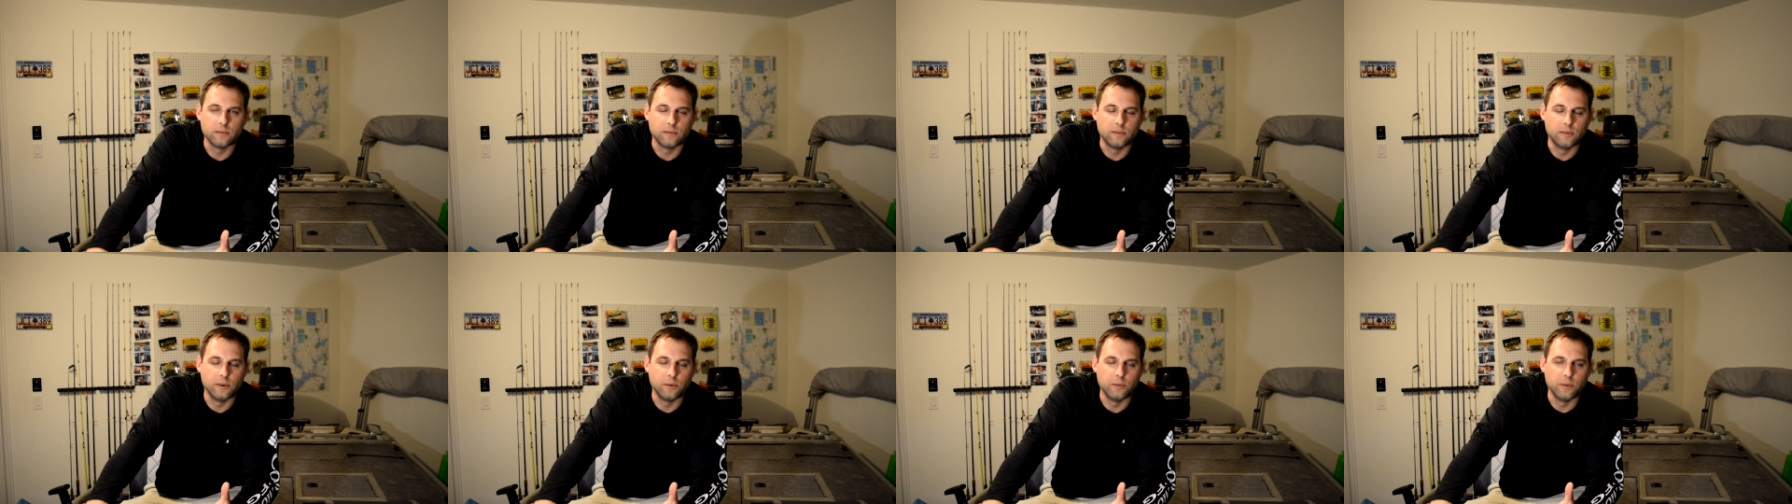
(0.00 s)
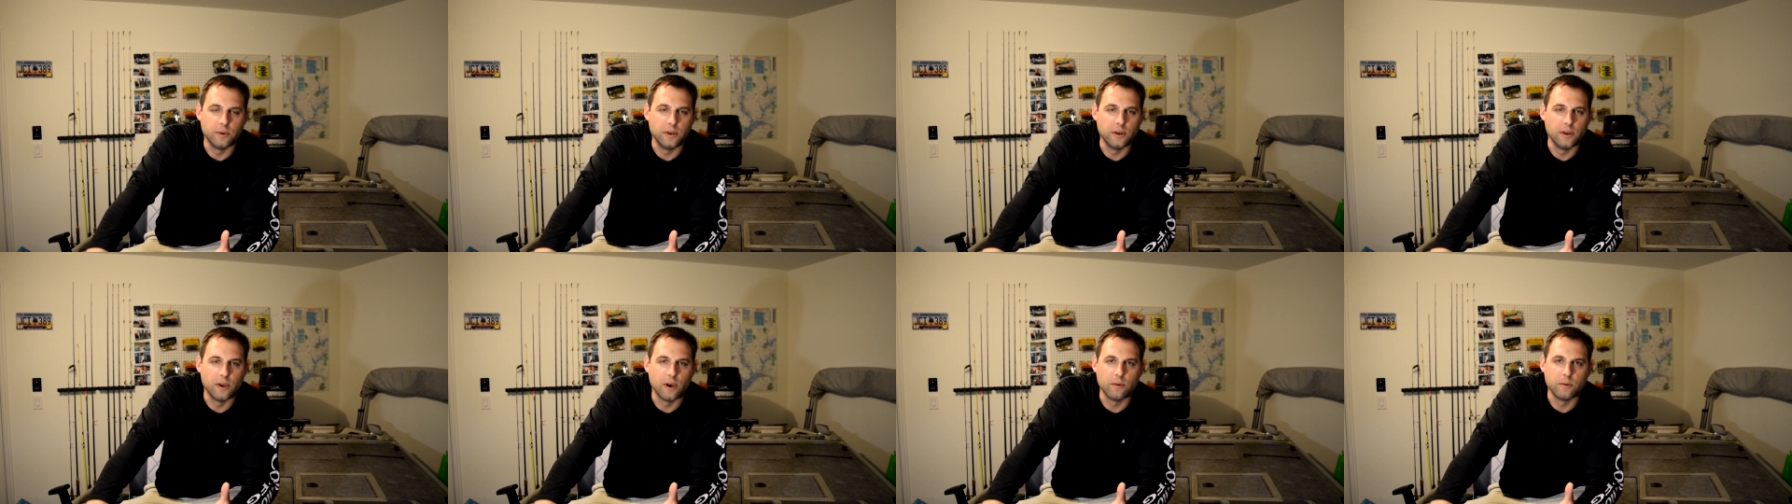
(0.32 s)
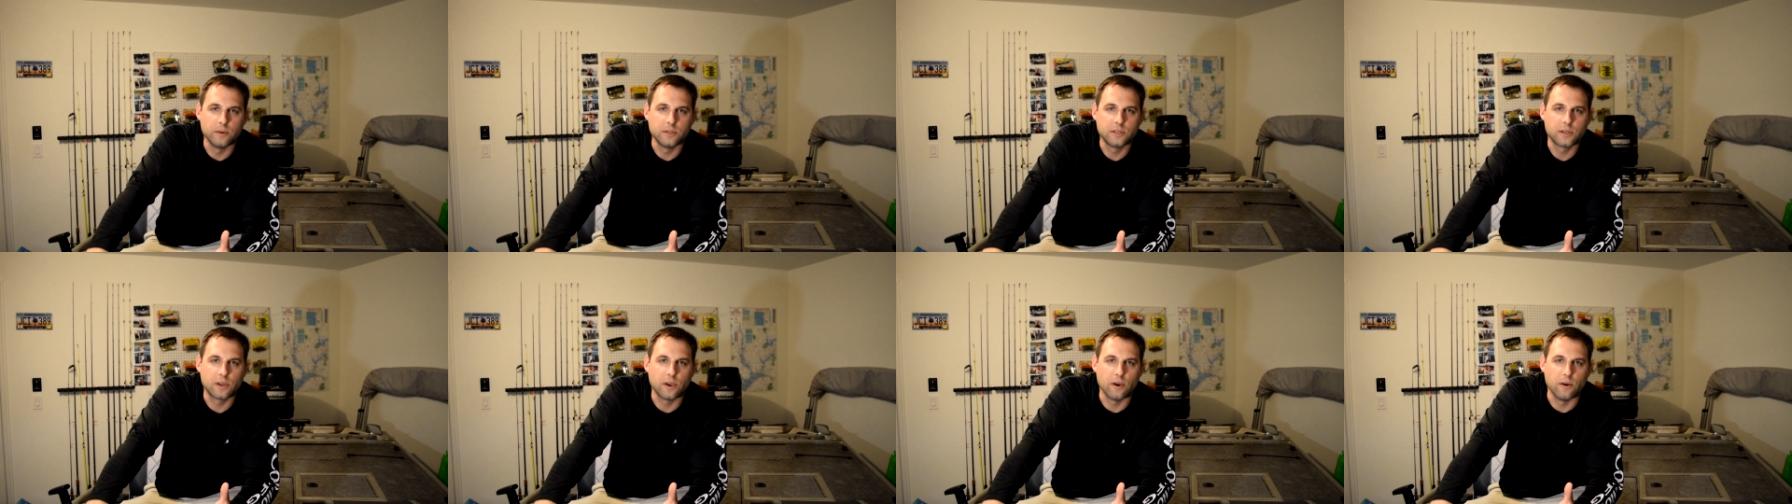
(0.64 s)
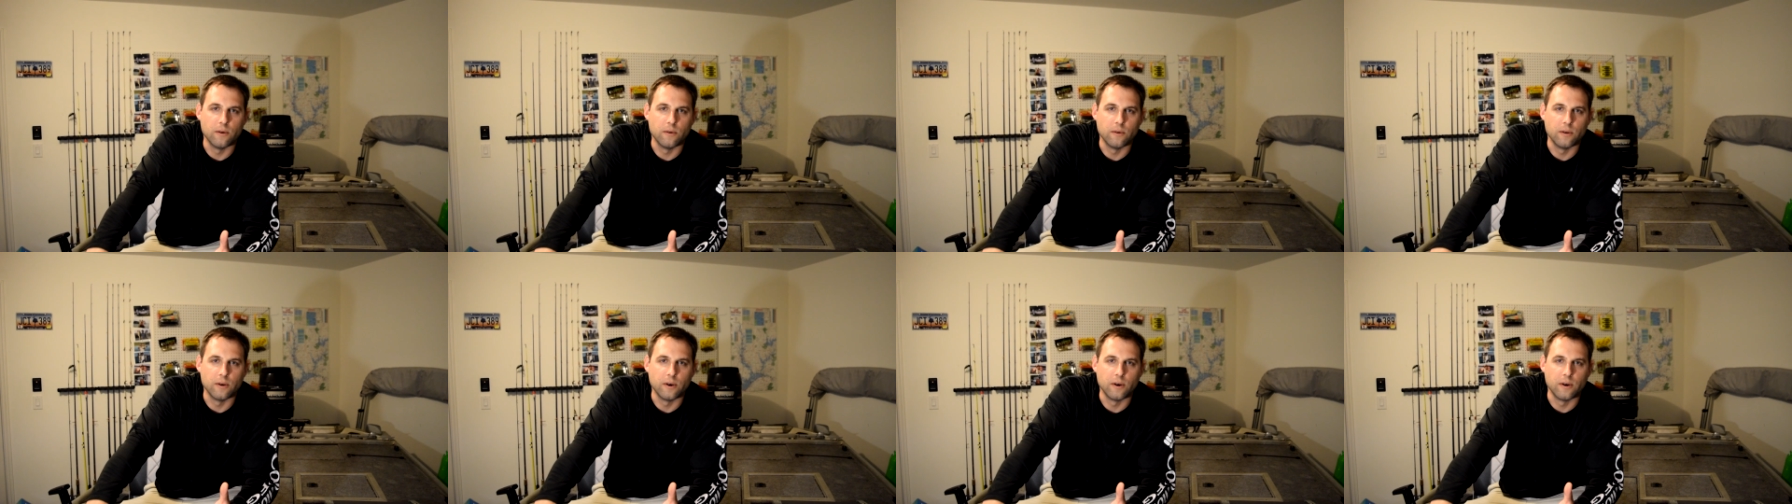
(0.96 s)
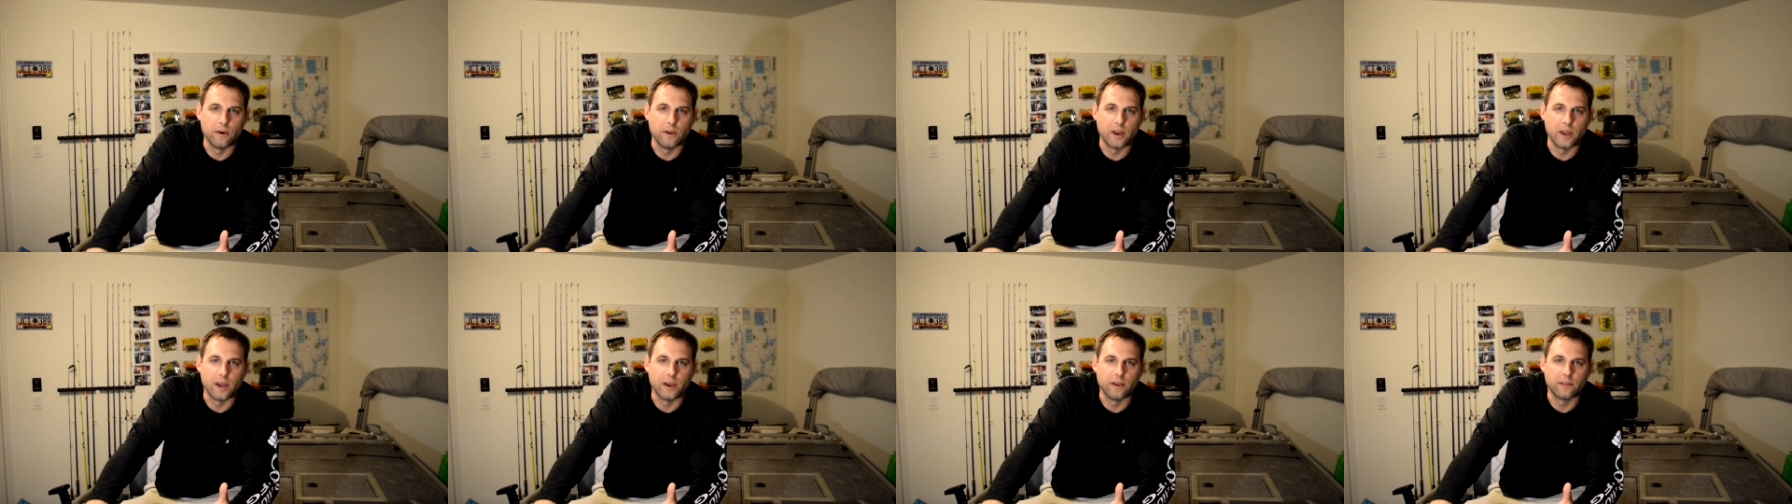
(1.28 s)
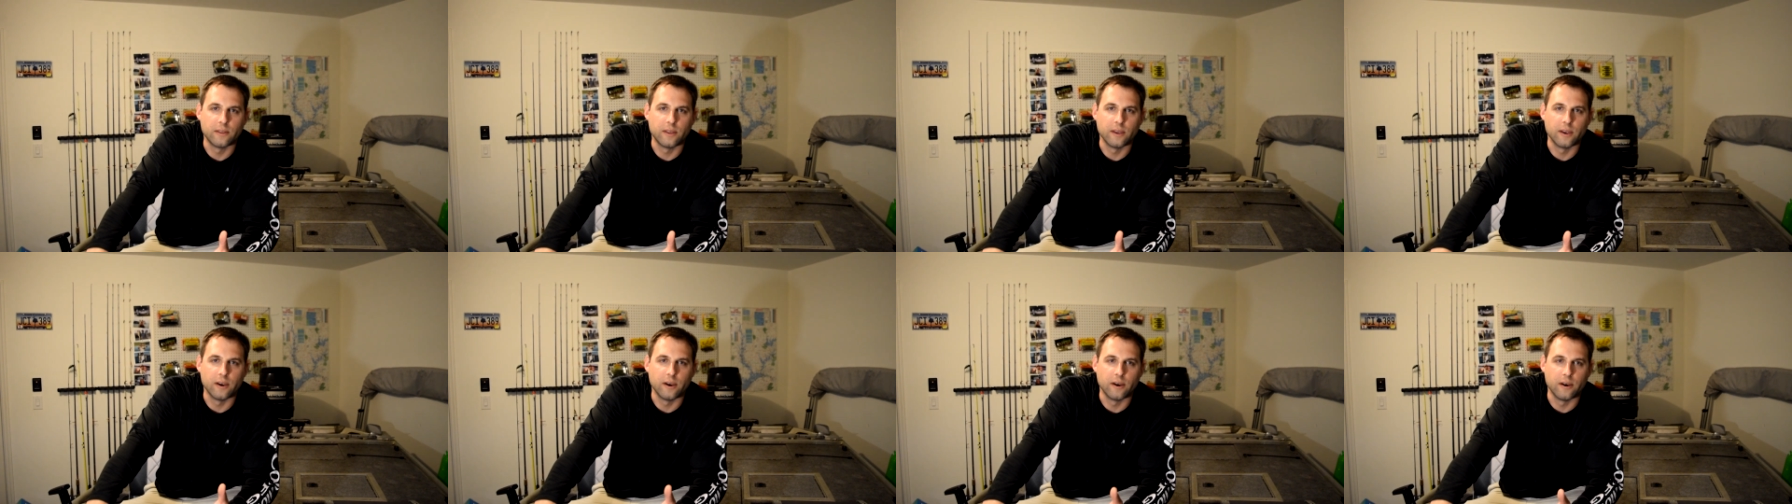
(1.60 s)
do we know what's going on
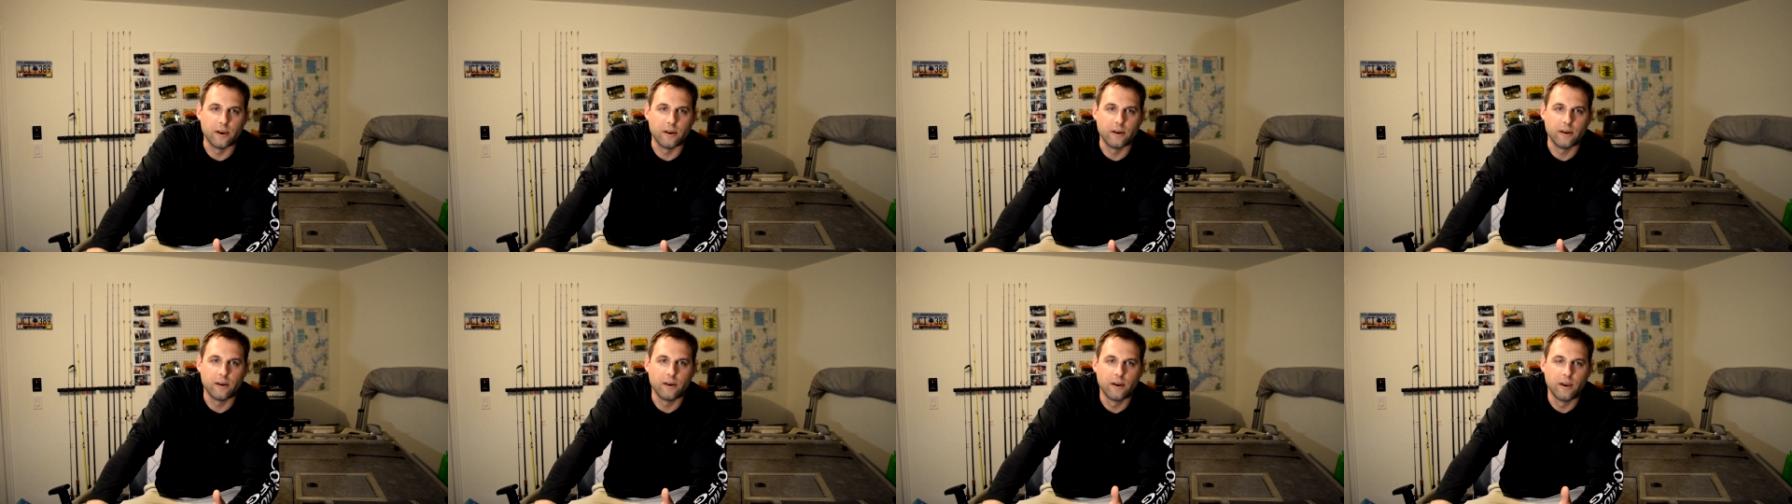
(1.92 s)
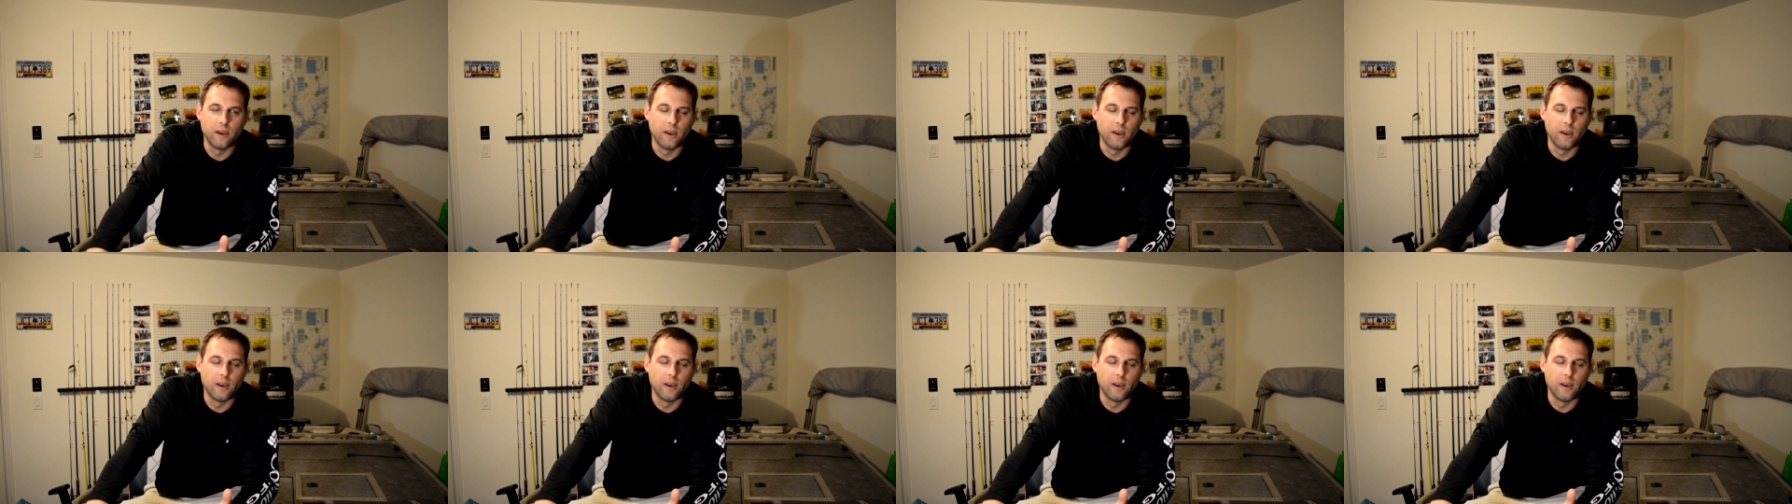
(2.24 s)
out there,